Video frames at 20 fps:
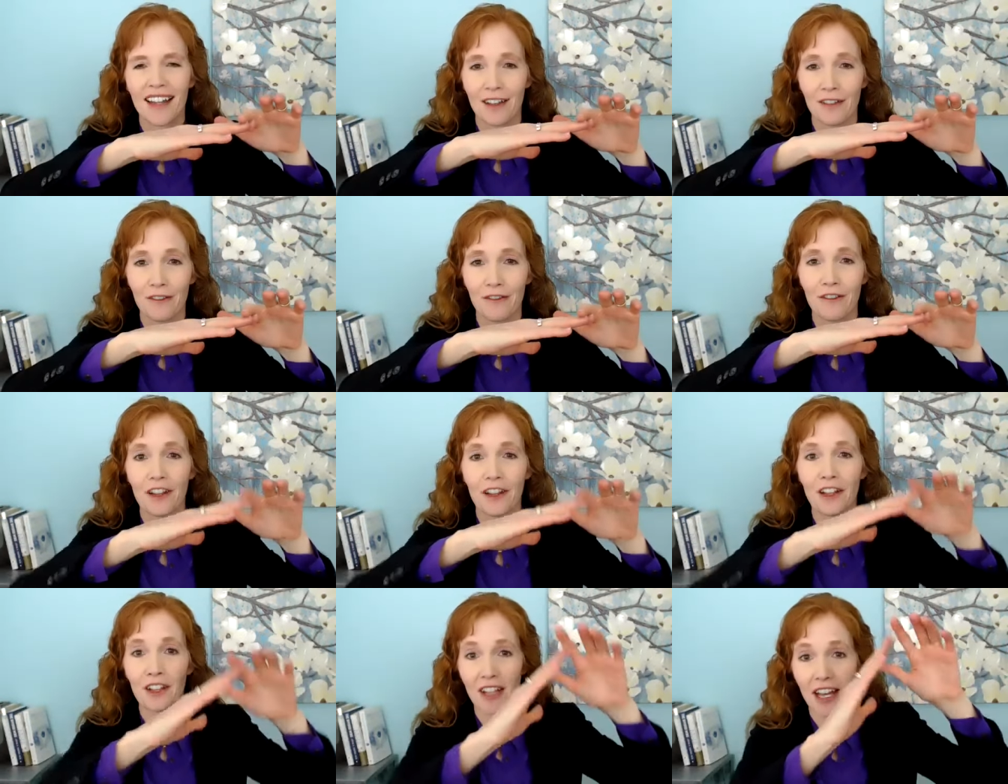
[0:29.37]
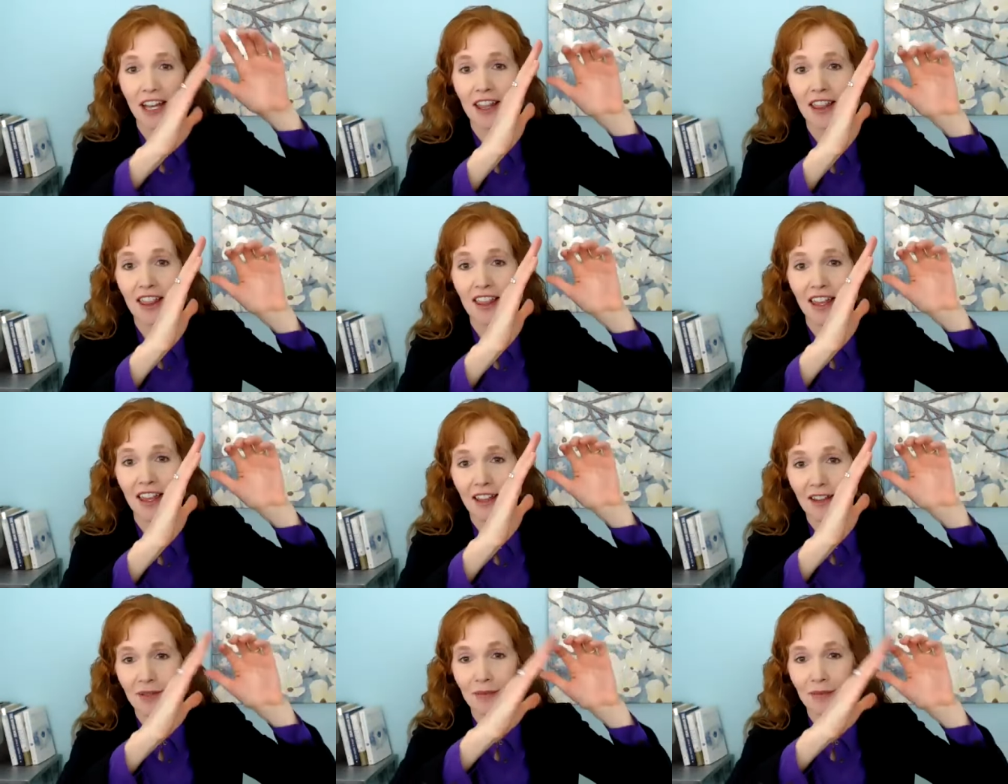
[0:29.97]
it felt like
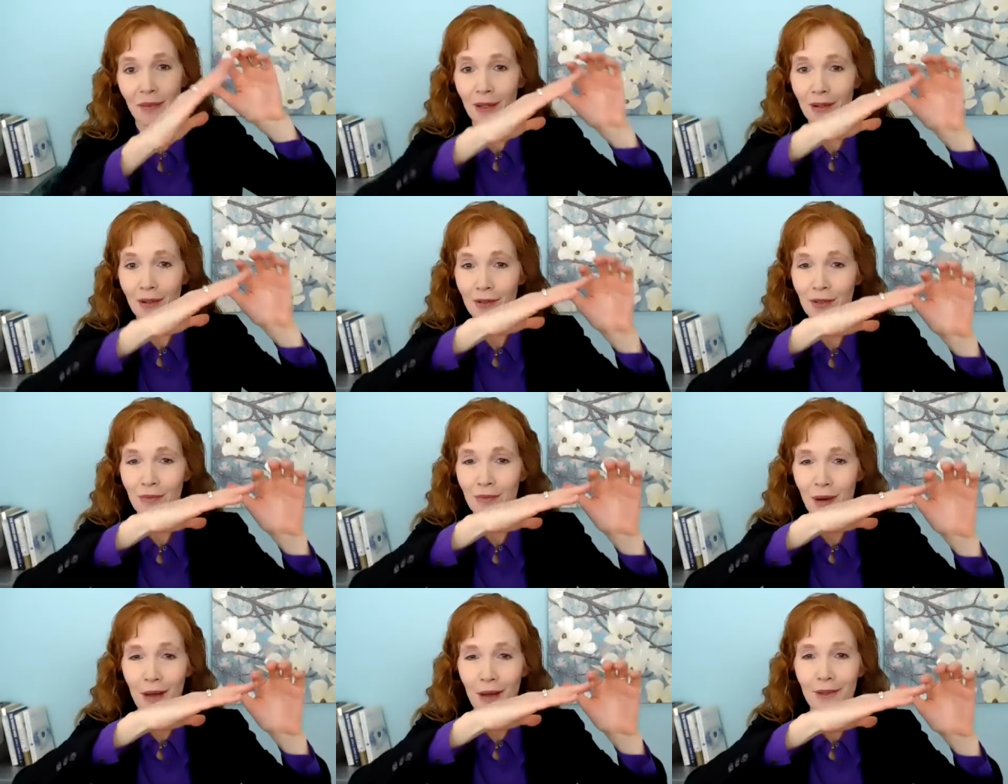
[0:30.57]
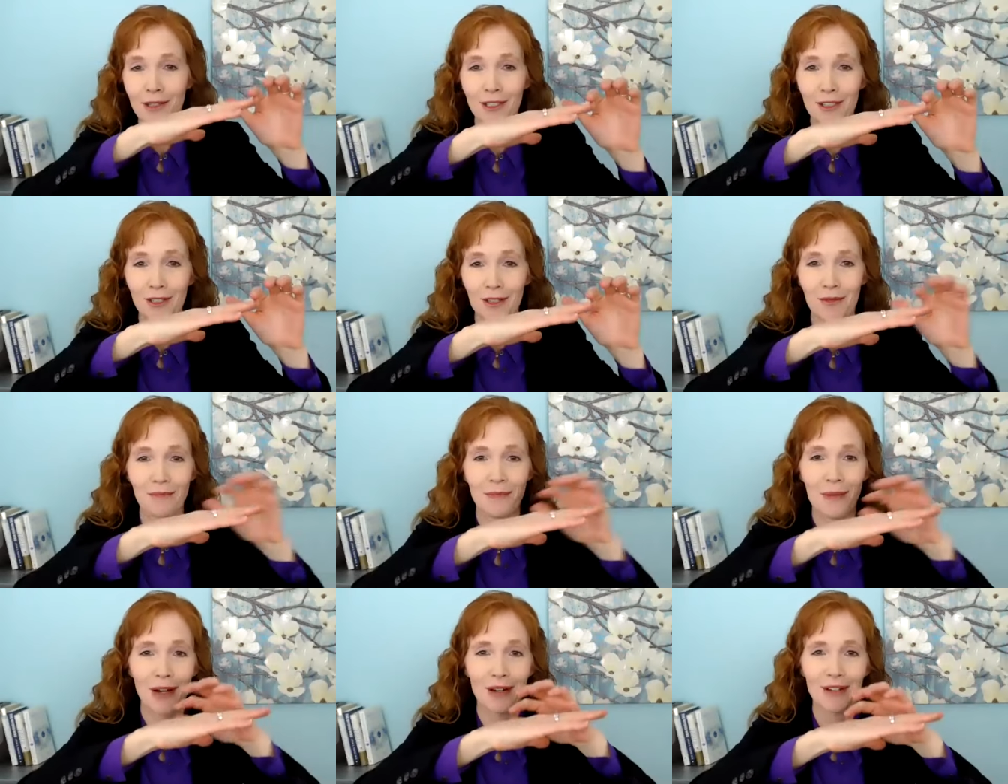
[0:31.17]
this, but it was probably
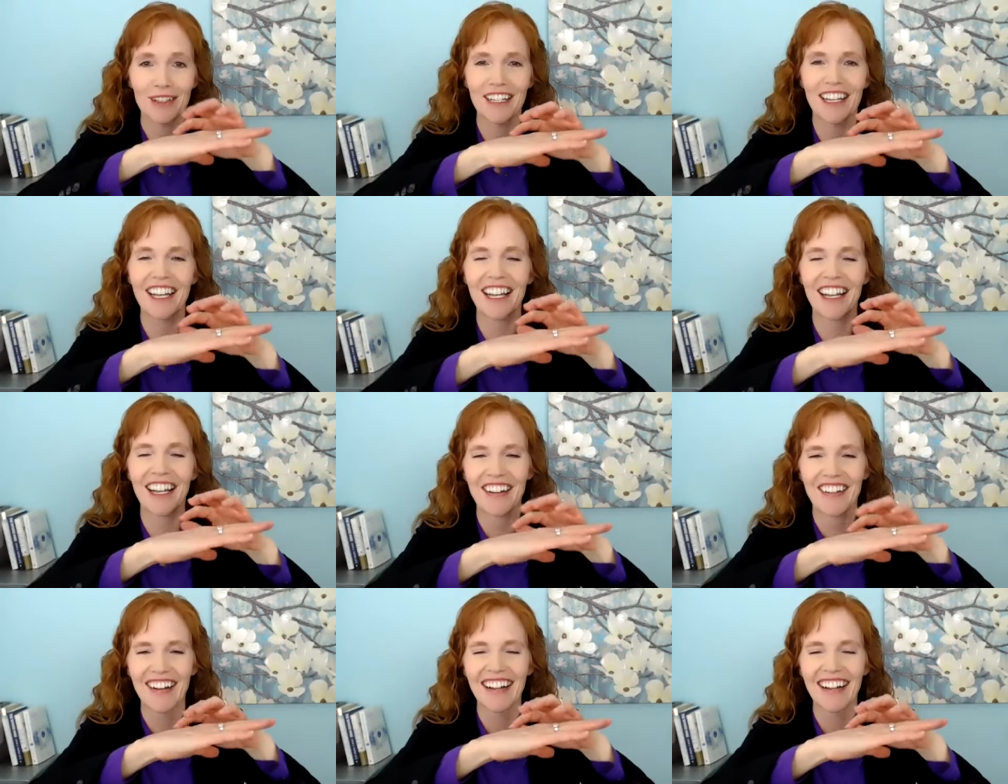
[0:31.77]
just barely,